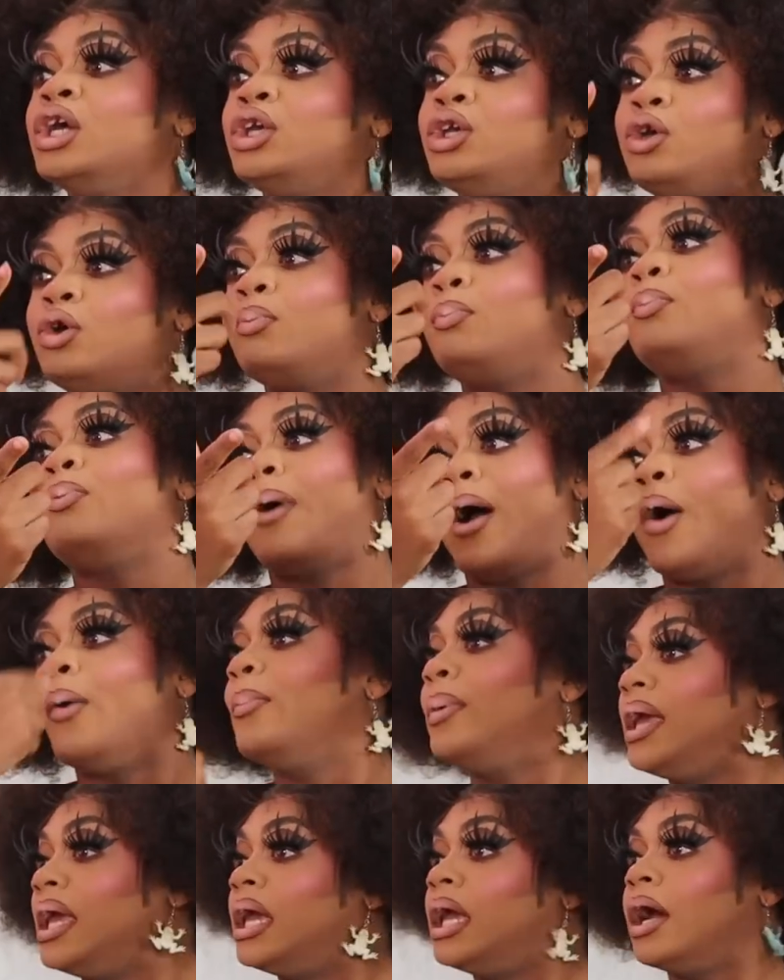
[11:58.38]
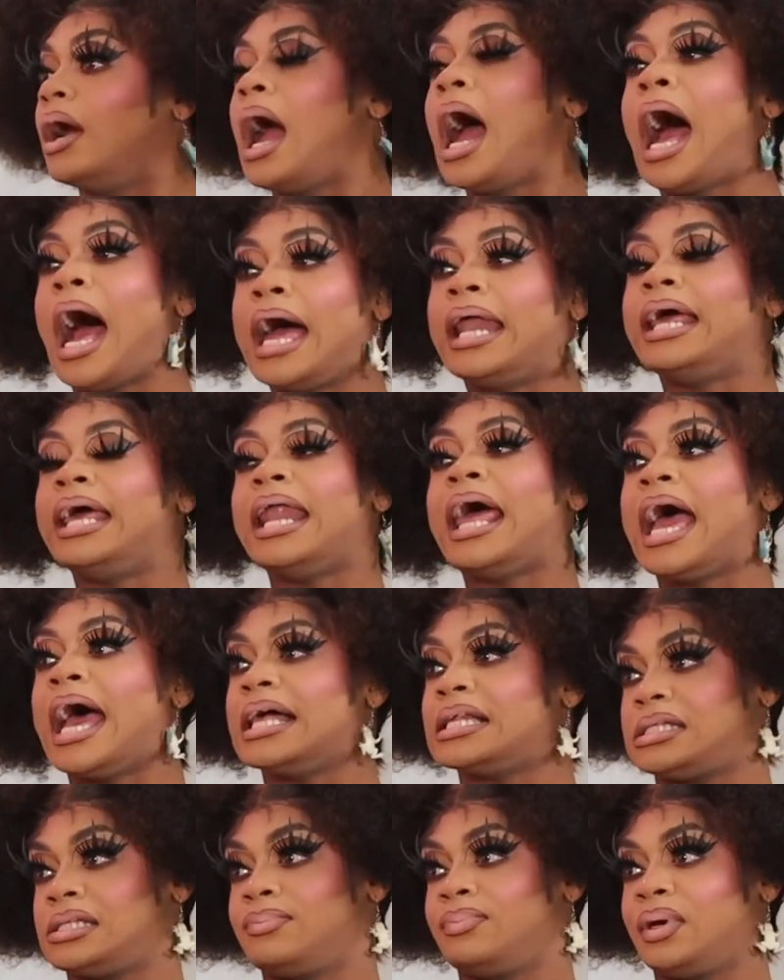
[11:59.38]
you brought me here. I didn't
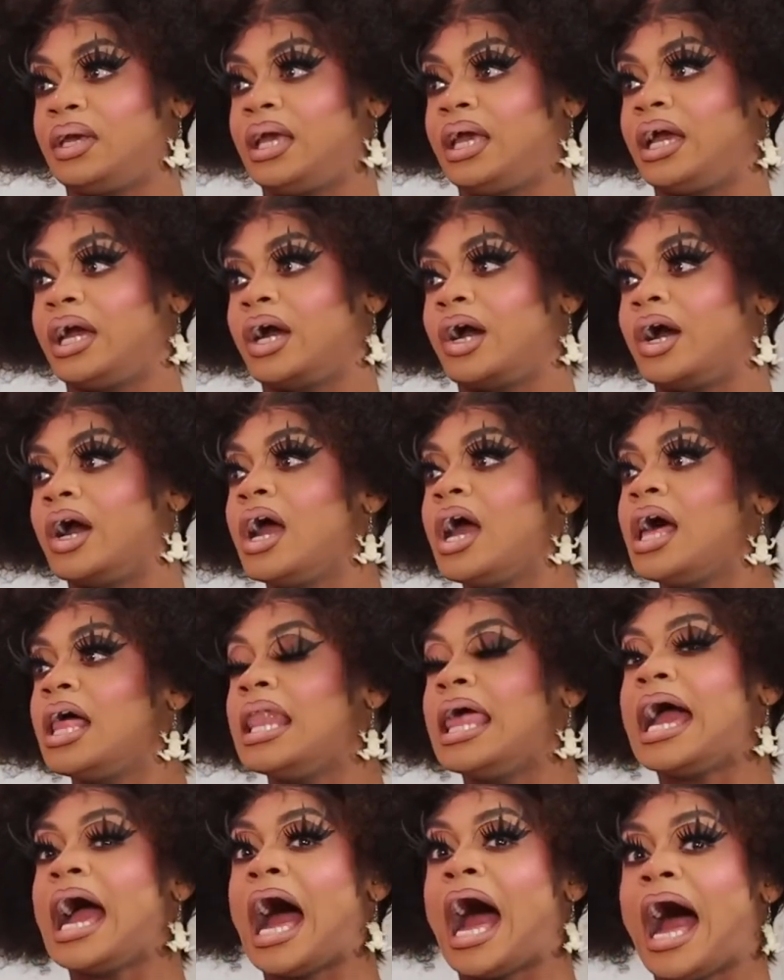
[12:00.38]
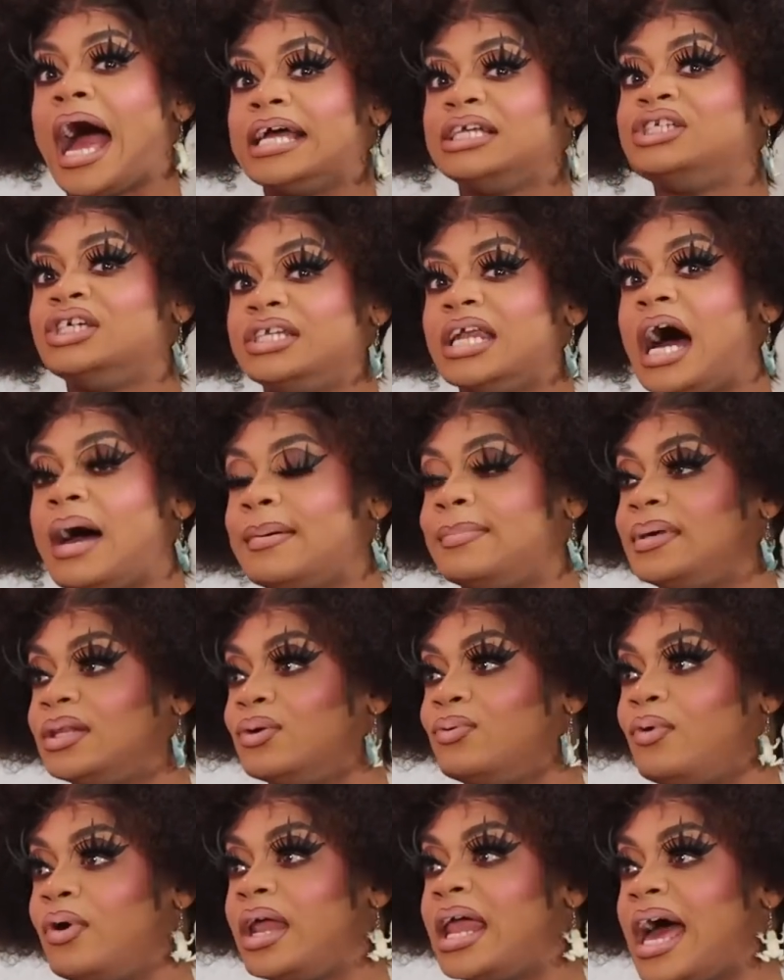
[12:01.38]
ask to be here. Like, I should not be
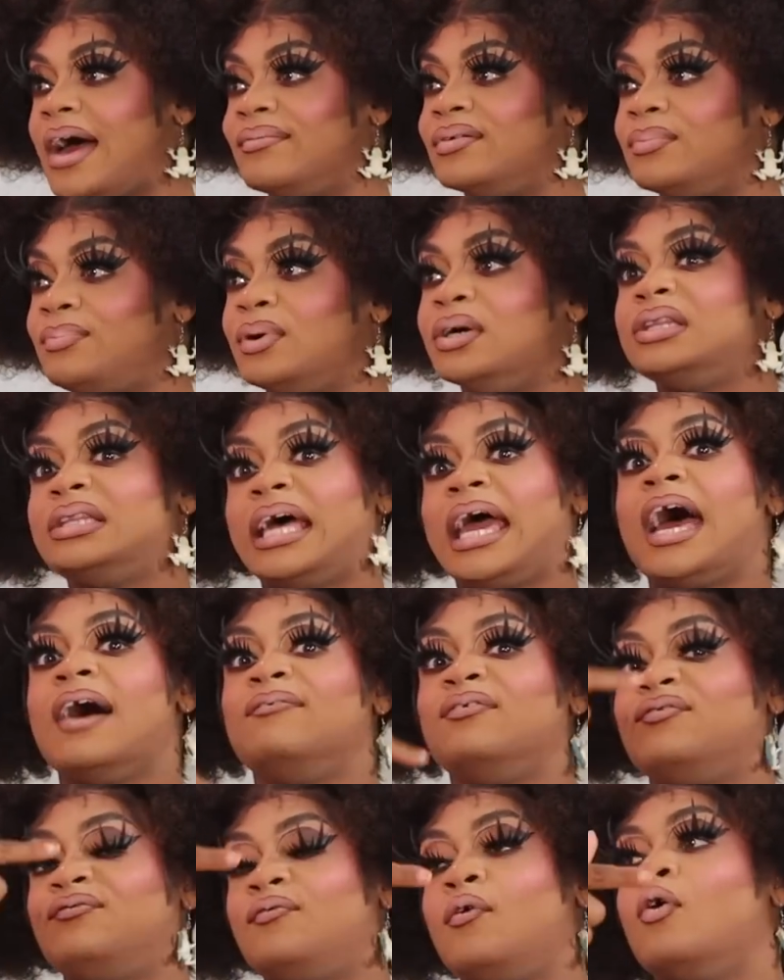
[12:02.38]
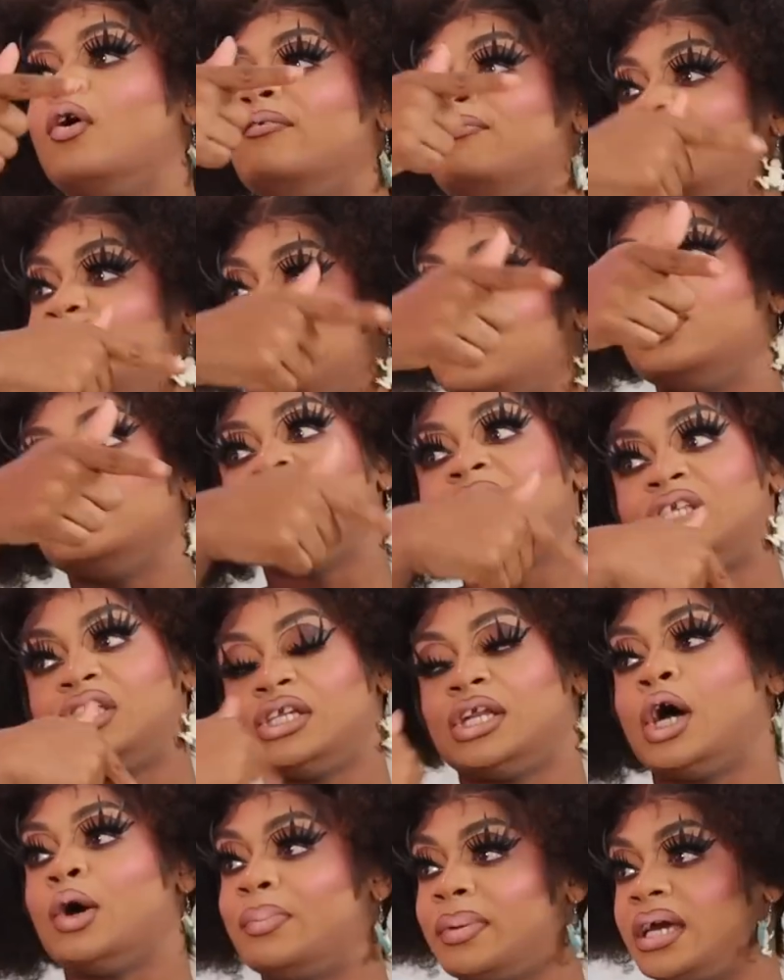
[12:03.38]
the one having to put the effort forward for you to get to
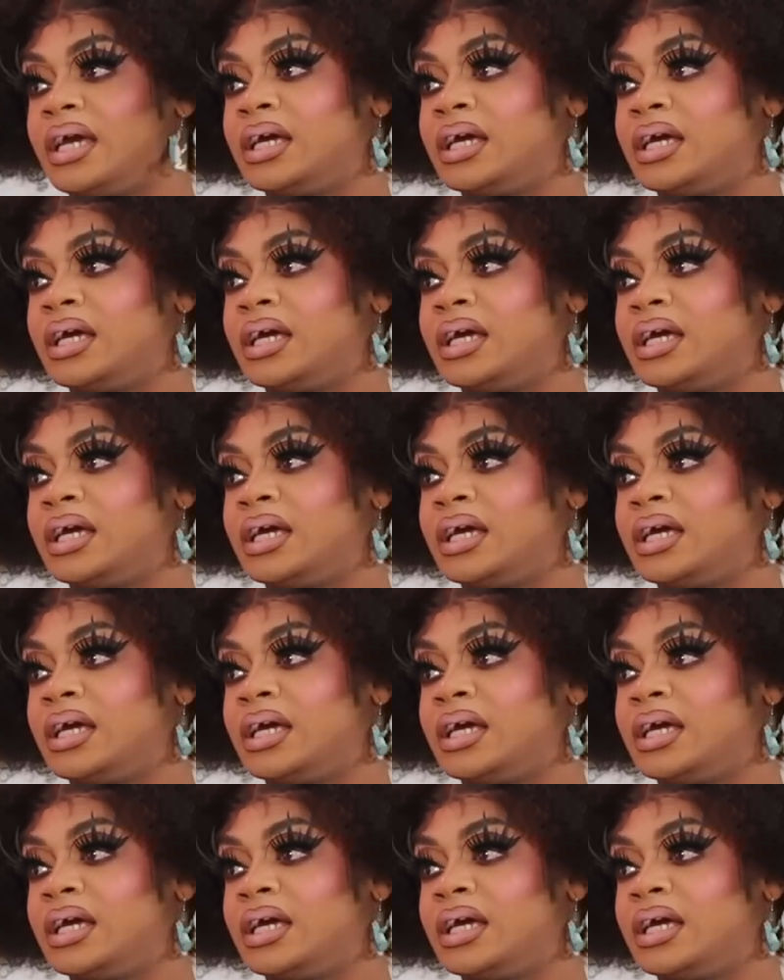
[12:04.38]
know me.